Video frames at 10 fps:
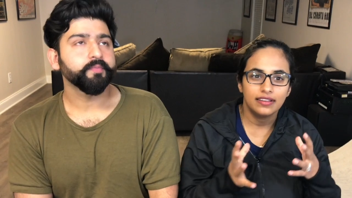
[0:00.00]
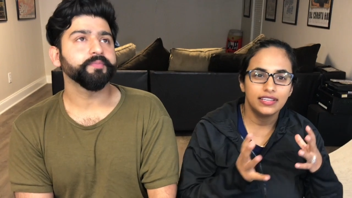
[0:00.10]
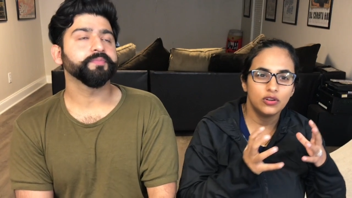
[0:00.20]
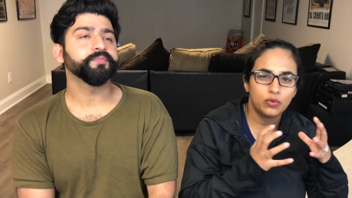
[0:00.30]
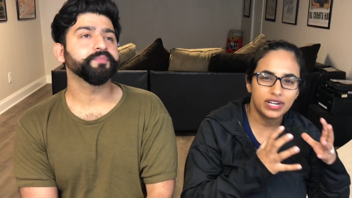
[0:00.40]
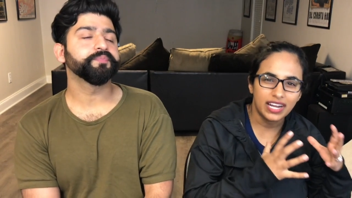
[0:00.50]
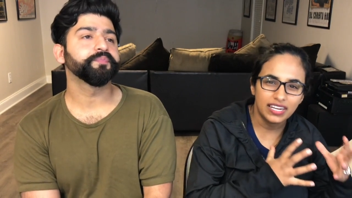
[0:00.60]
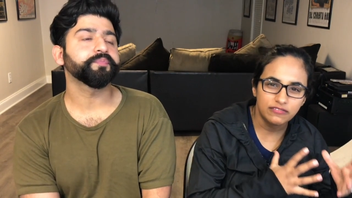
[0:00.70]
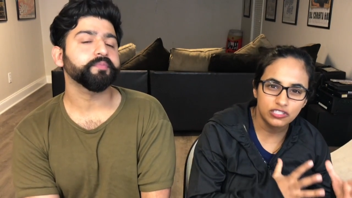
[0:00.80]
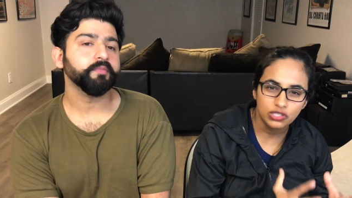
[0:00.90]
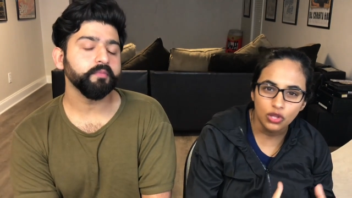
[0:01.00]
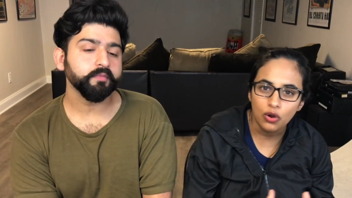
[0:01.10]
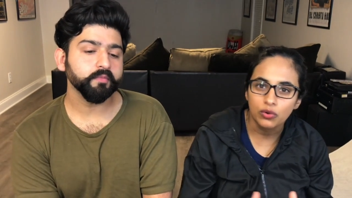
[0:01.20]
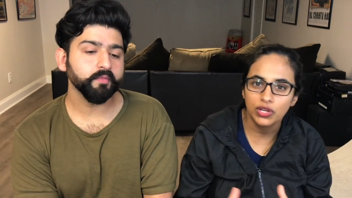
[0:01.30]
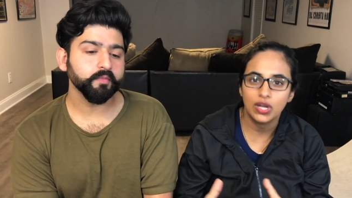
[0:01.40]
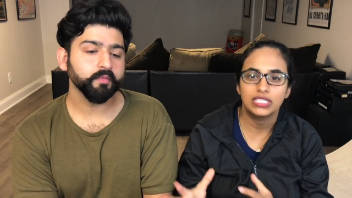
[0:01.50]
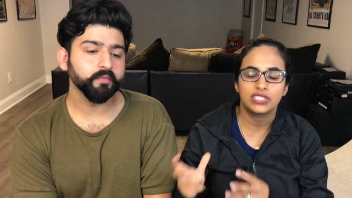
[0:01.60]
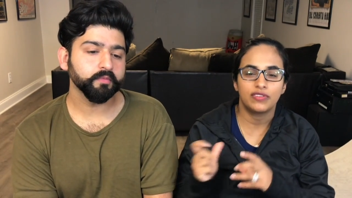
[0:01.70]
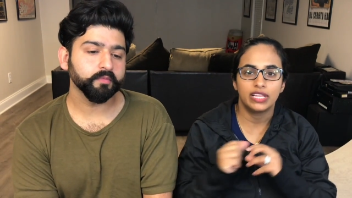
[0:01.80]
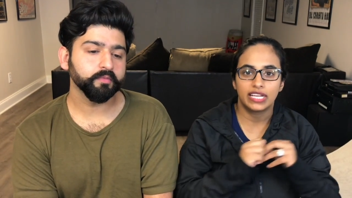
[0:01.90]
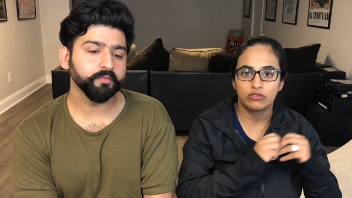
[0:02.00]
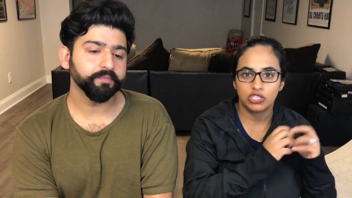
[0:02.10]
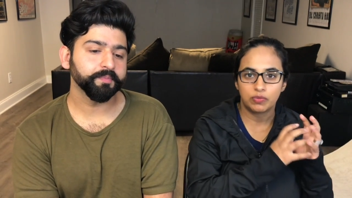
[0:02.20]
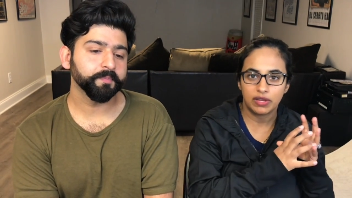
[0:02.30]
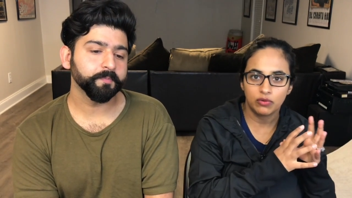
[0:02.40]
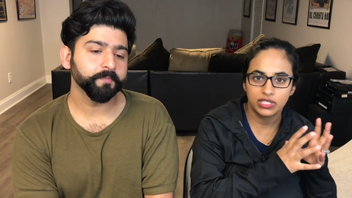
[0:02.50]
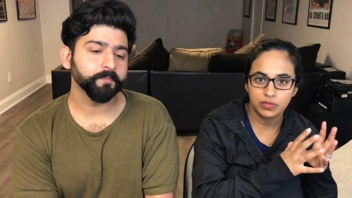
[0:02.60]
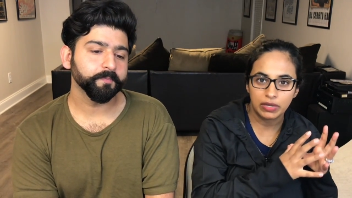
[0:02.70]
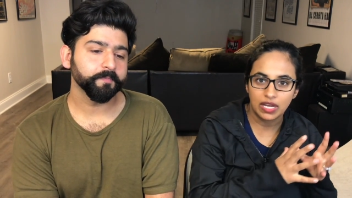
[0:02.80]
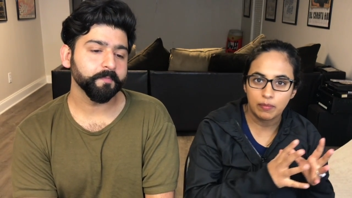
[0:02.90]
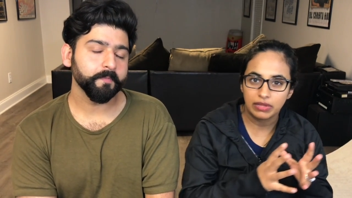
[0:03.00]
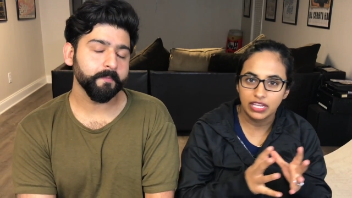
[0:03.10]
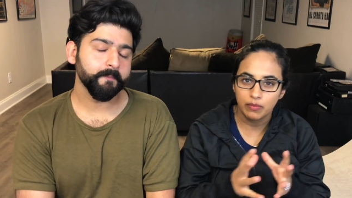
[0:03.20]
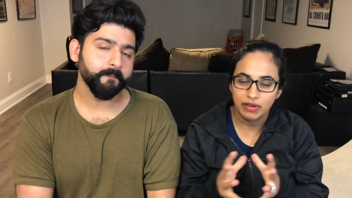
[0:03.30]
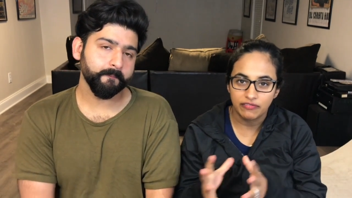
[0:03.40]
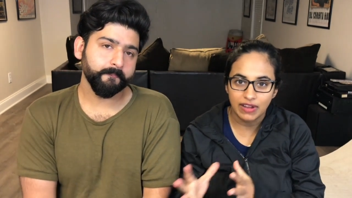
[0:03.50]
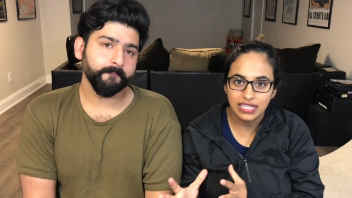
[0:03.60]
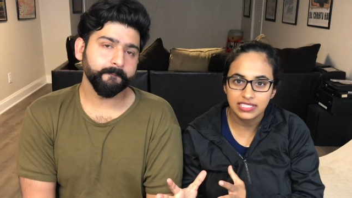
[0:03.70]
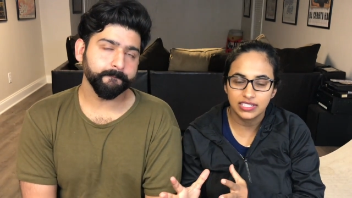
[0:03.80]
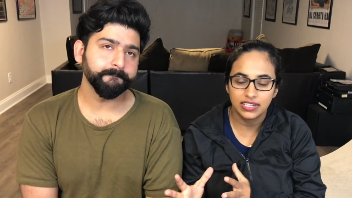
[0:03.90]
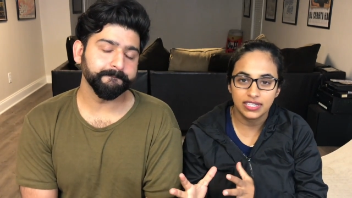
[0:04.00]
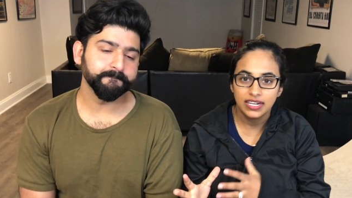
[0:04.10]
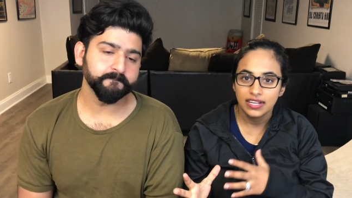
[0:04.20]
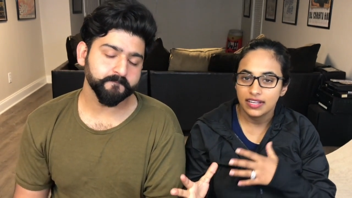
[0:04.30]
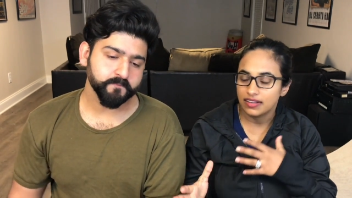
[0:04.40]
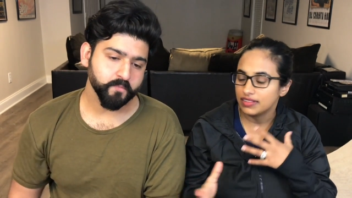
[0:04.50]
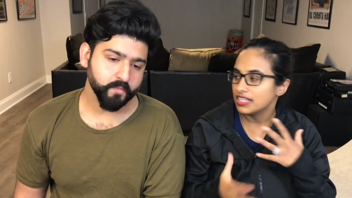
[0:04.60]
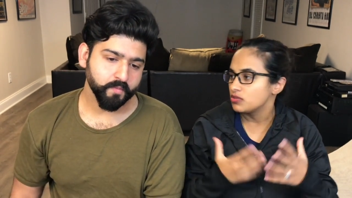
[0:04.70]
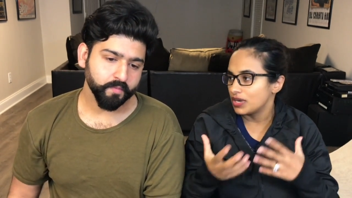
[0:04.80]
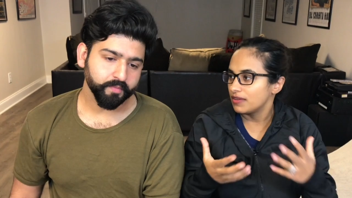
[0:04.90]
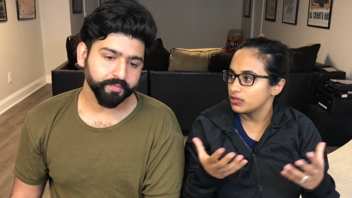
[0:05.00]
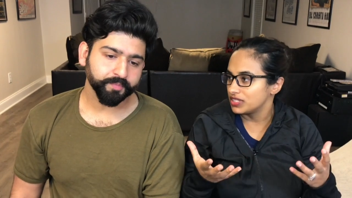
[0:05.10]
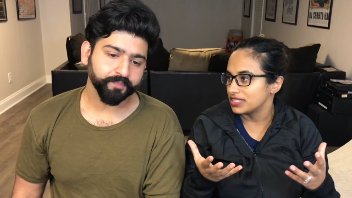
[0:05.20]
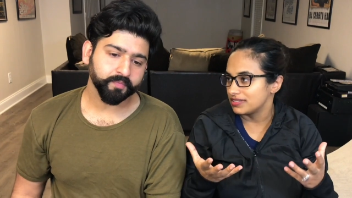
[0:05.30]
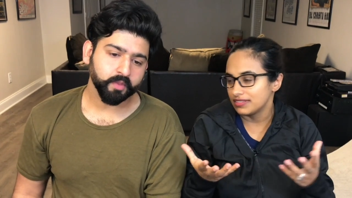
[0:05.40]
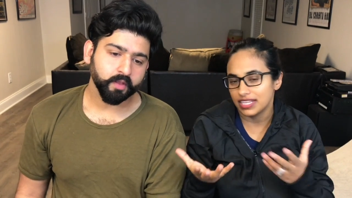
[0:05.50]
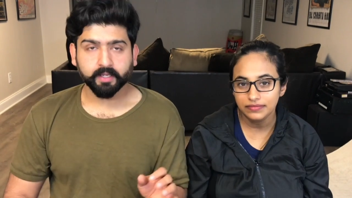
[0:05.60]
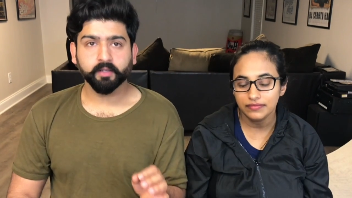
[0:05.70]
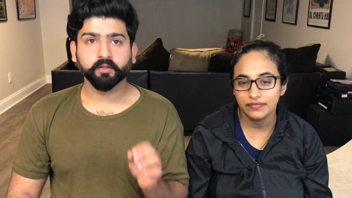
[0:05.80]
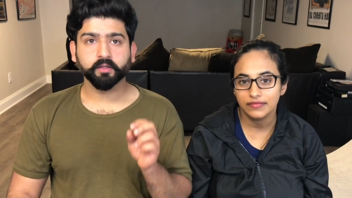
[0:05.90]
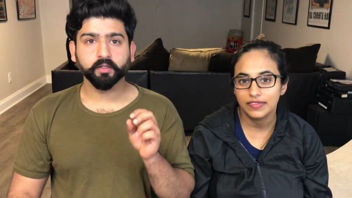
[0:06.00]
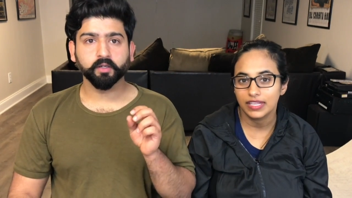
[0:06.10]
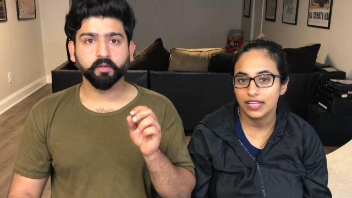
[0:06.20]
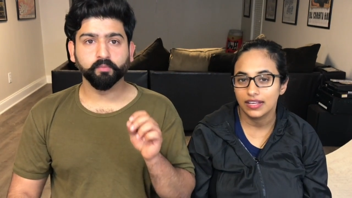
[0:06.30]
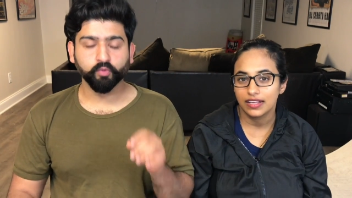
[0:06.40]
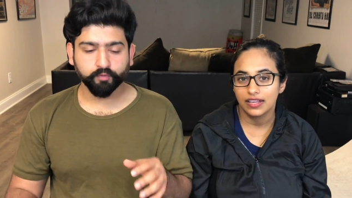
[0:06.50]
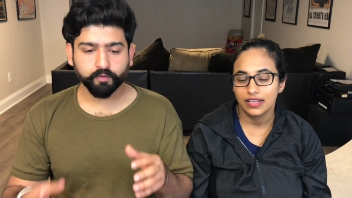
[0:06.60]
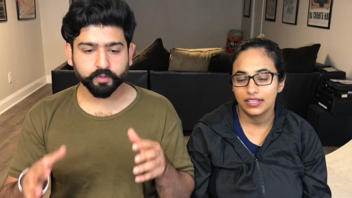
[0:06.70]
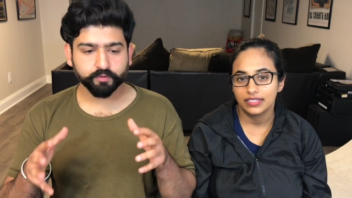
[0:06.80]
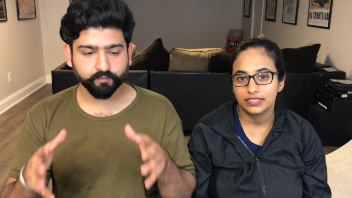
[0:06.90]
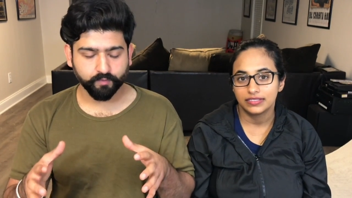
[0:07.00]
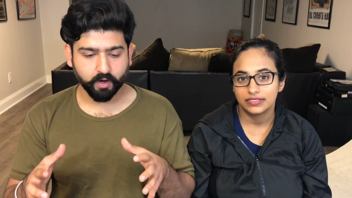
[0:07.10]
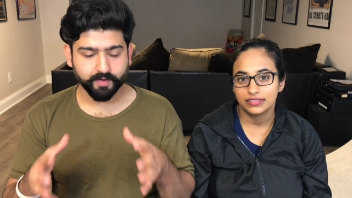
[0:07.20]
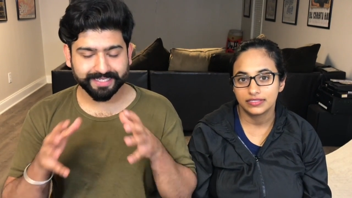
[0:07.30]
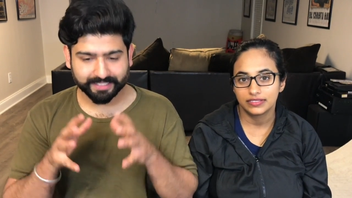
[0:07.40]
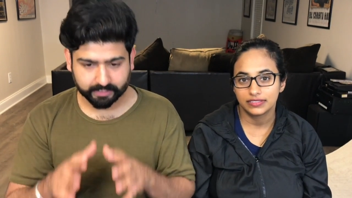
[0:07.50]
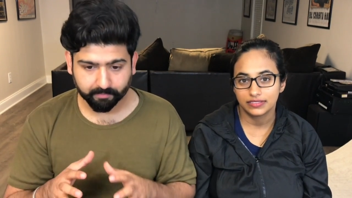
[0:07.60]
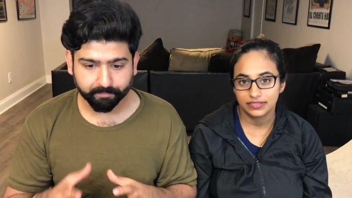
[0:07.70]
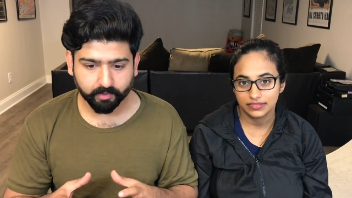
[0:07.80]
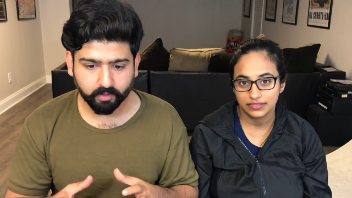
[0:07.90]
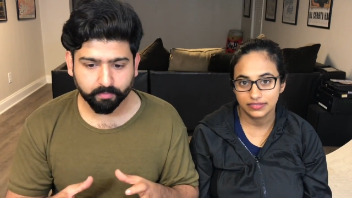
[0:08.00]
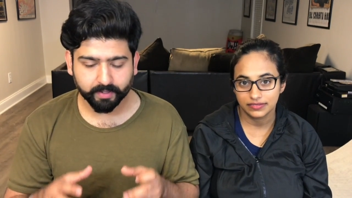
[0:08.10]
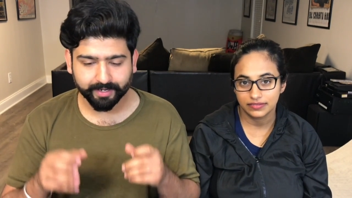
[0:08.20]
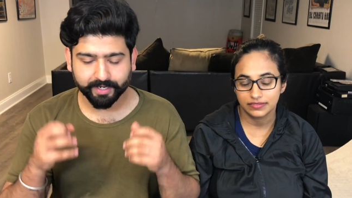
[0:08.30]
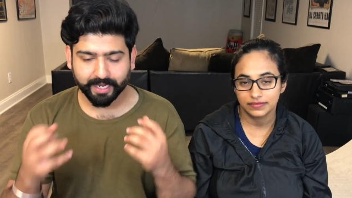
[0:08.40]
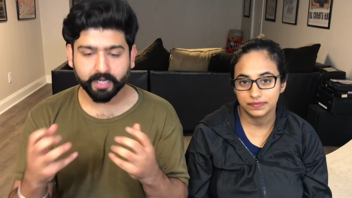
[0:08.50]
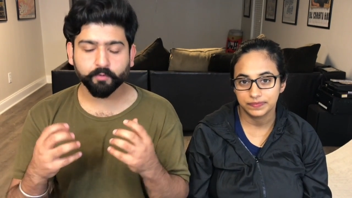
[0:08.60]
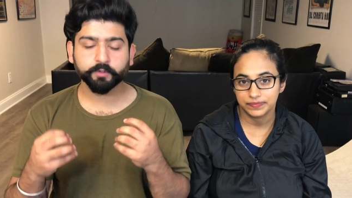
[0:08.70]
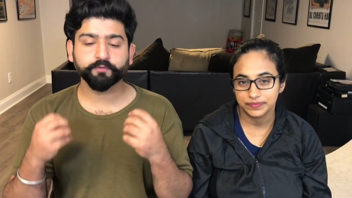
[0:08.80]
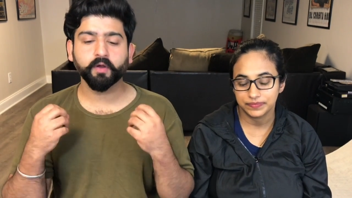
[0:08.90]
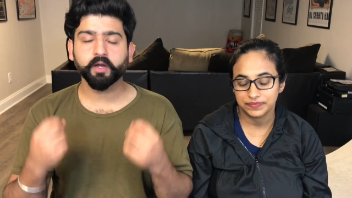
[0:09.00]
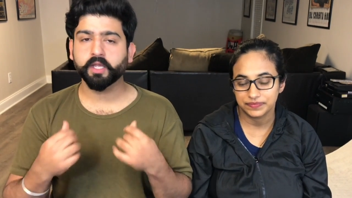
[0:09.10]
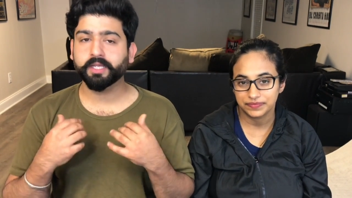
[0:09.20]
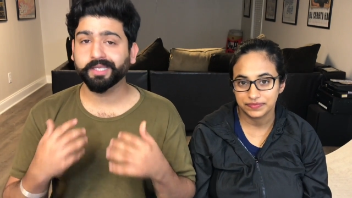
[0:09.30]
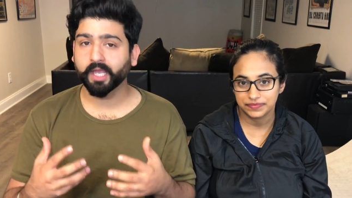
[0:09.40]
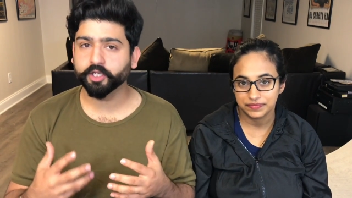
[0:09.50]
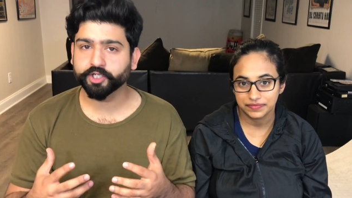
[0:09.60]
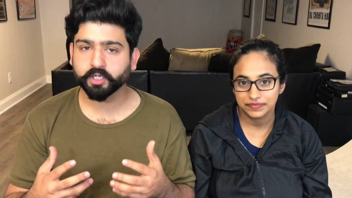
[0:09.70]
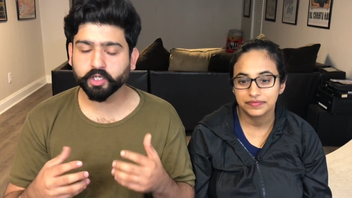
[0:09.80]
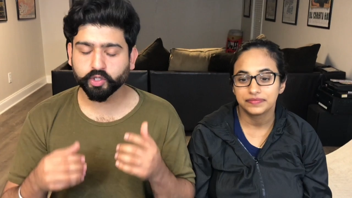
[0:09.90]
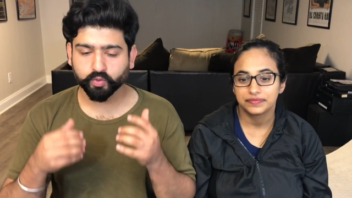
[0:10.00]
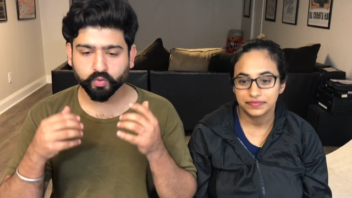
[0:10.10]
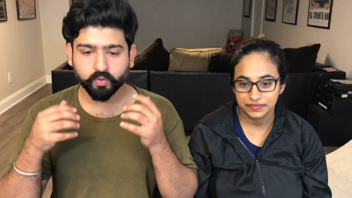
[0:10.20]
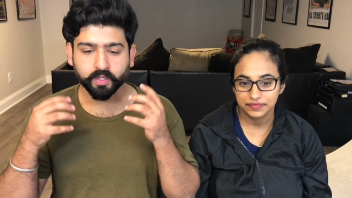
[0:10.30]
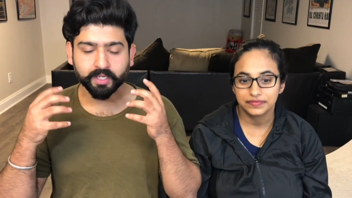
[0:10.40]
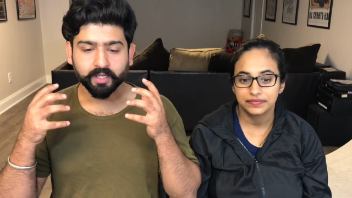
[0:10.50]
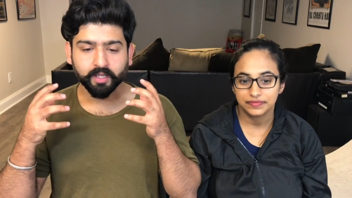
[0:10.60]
Speaker 1: you know, were kind of slow. You know, I just felt like it was just it would just pick up a little bit faster. Mm. Uh, that's what
Speaker 2: I was just. think the movie was very simple, but yet it was very engaging. You,